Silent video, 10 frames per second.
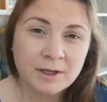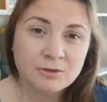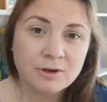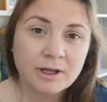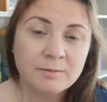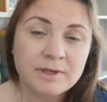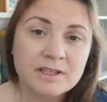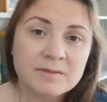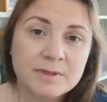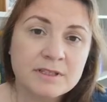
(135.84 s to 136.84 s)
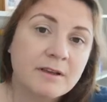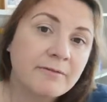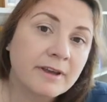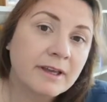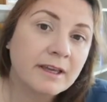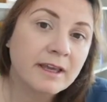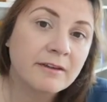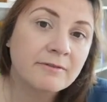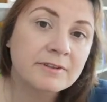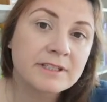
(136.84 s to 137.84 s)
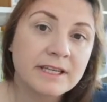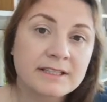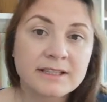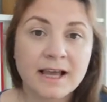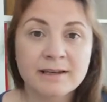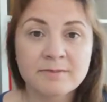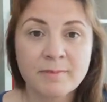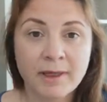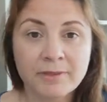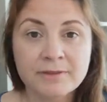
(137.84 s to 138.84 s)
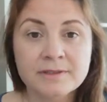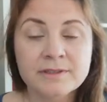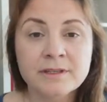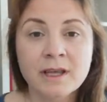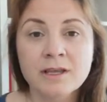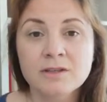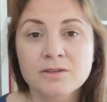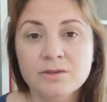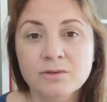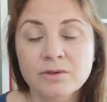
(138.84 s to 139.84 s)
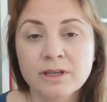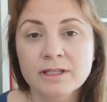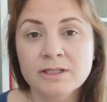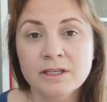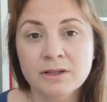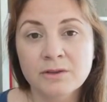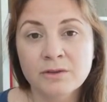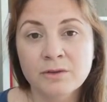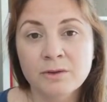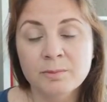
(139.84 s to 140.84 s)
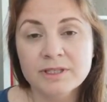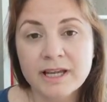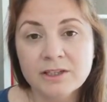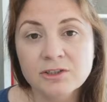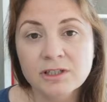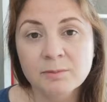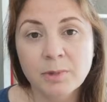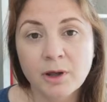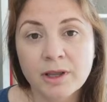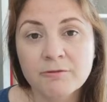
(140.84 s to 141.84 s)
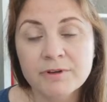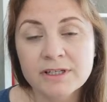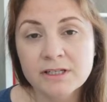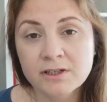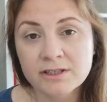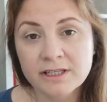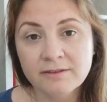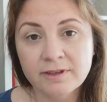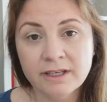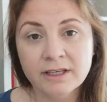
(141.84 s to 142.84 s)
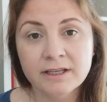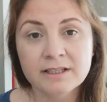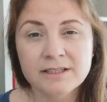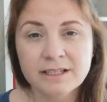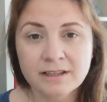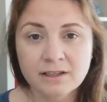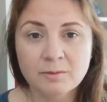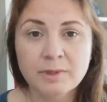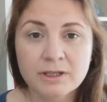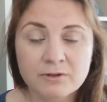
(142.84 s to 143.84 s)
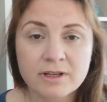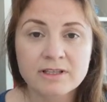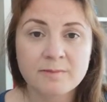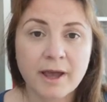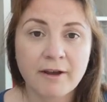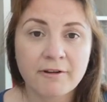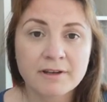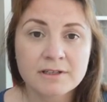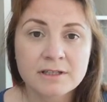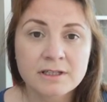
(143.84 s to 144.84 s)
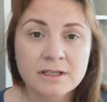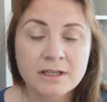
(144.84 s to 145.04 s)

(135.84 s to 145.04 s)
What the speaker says: Try and be specific and give dates and months so that the potential employer reading your CV can see that you're being transparent.